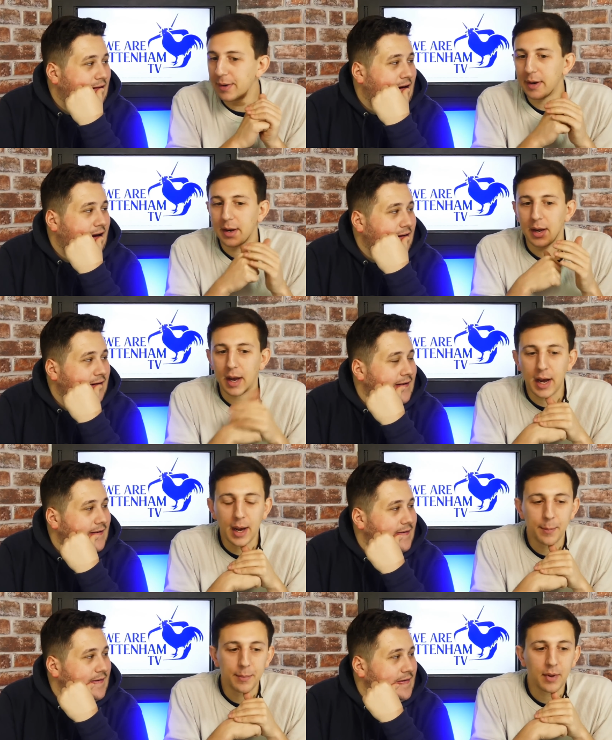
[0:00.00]
Speaker 1: Okay.
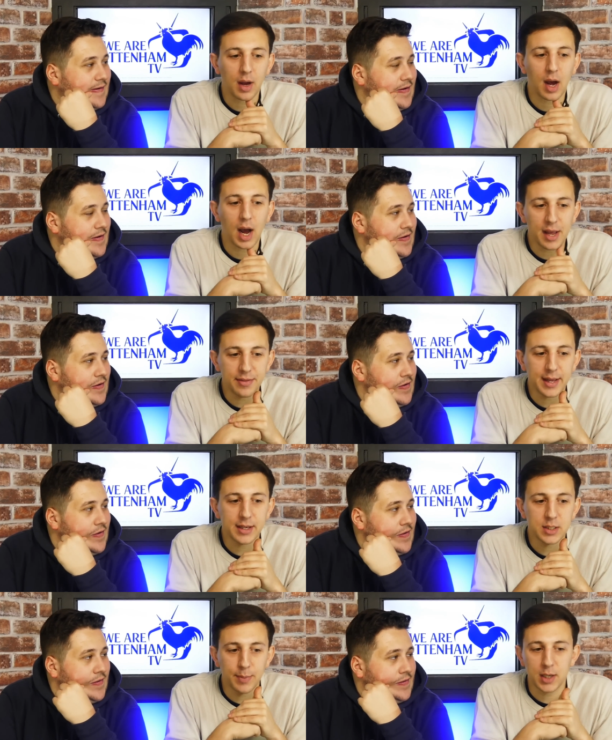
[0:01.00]
Um, I
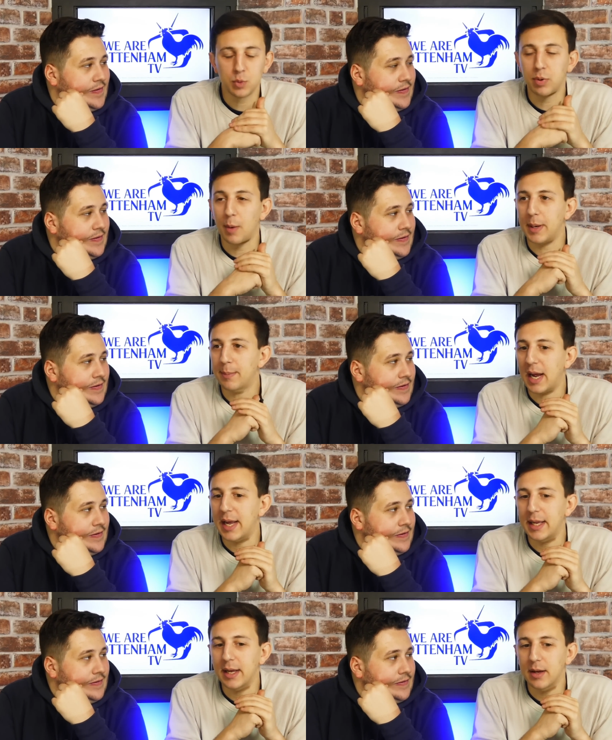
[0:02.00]
think Spurs will probably
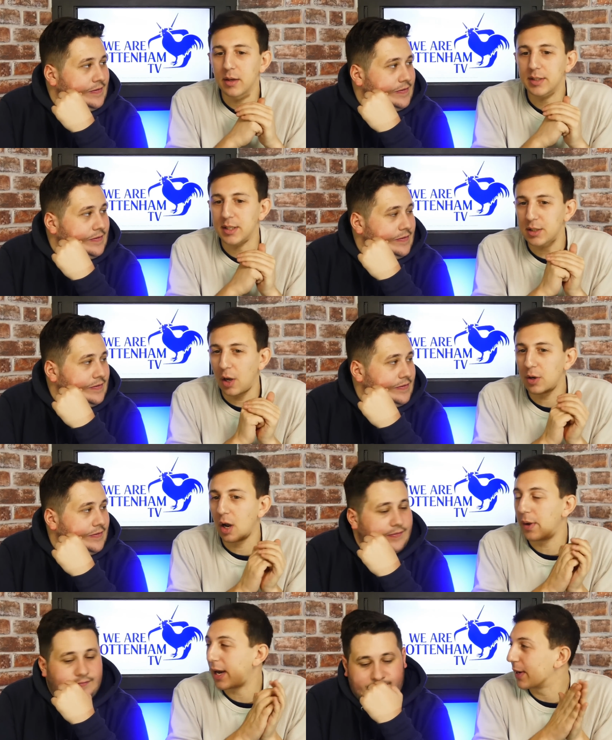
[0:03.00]
play
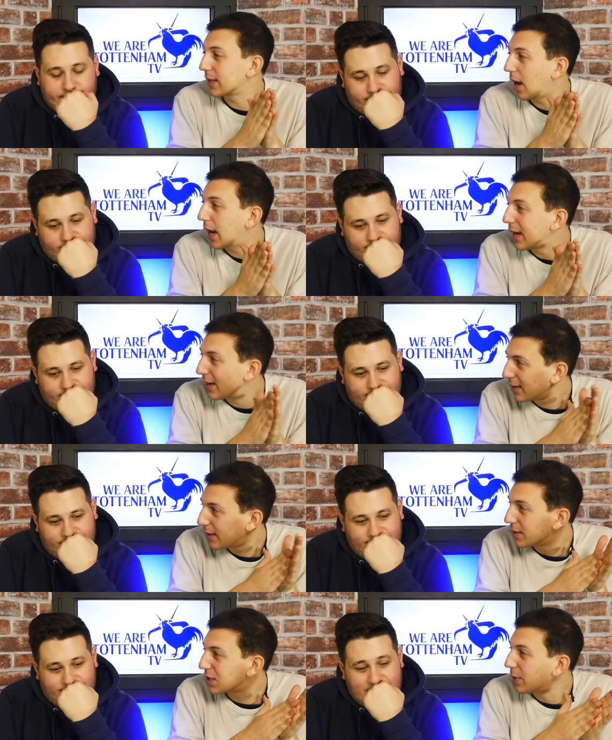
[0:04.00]
Sissoko and Eric Dier
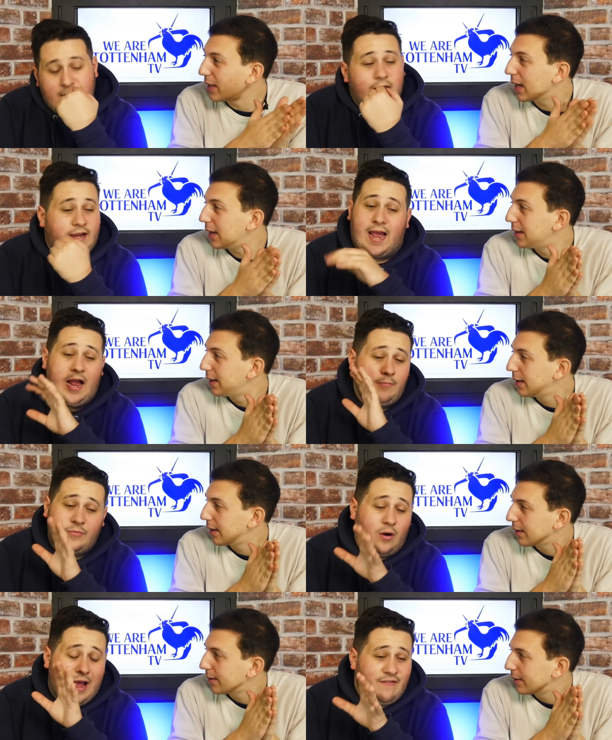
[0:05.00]
this weekend. Okay,
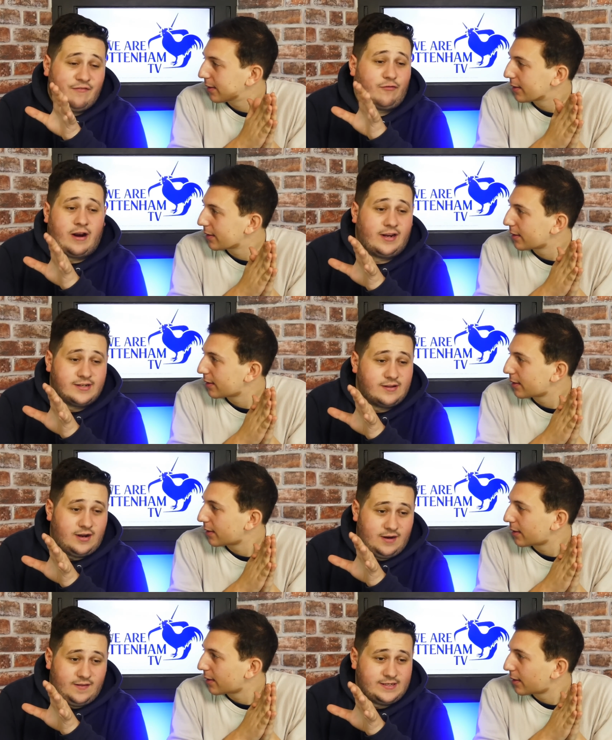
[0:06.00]
Speaker 2: I'm not adding
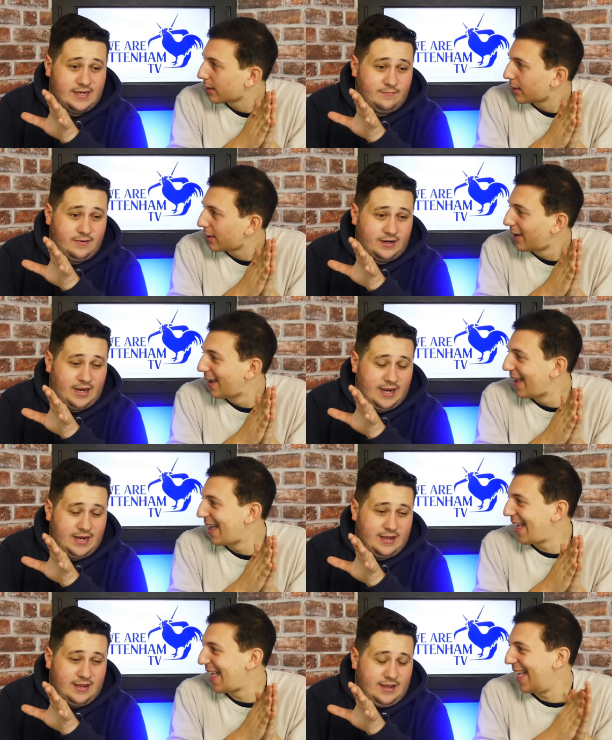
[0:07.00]
Frankenstein in the team.
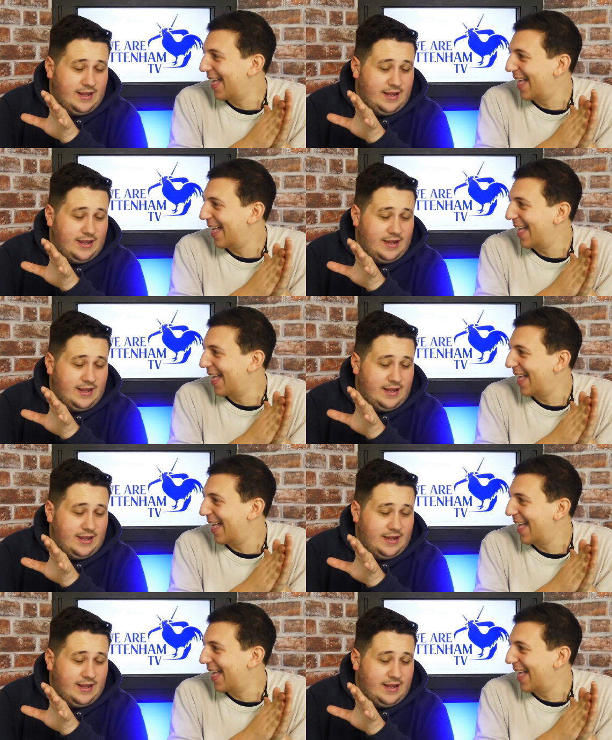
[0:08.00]
Okay,